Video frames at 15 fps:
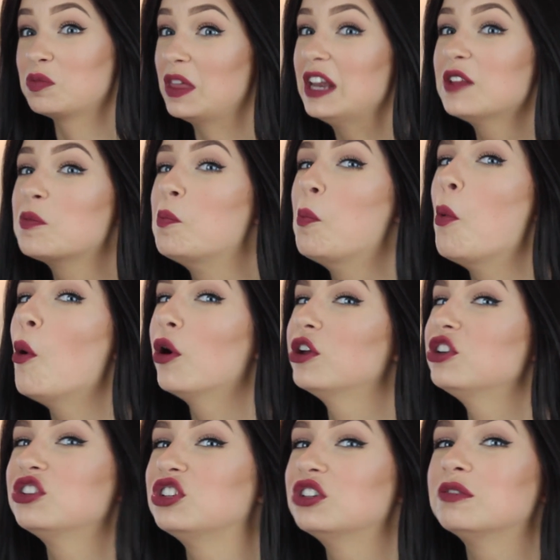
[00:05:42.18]
they just
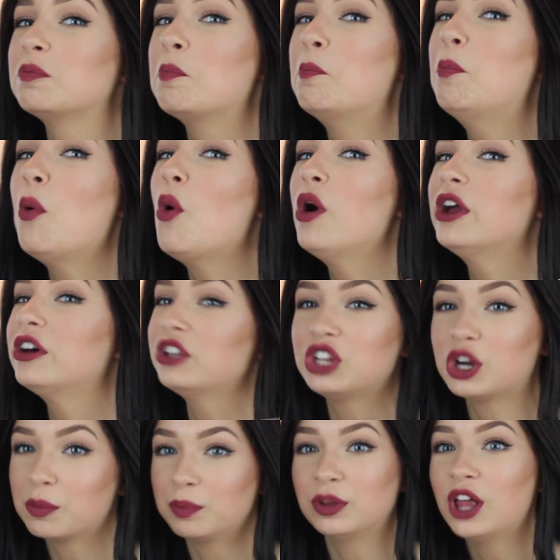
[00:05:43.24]
boil, boil
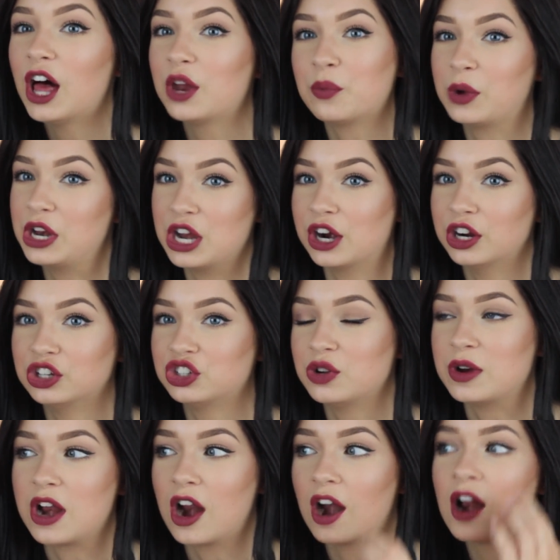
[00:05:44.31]
your blood when you're a
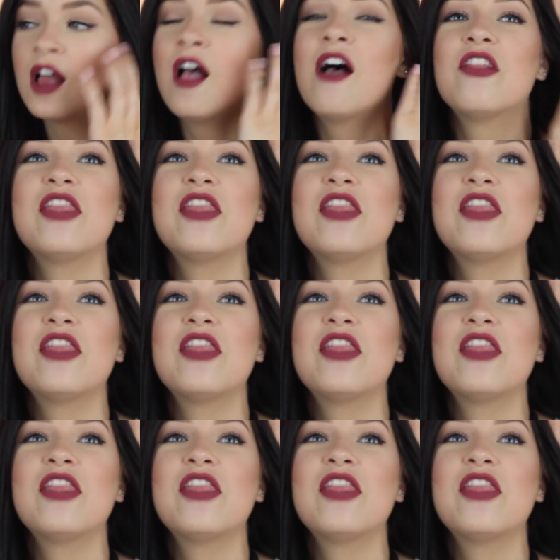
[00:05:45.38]
junior.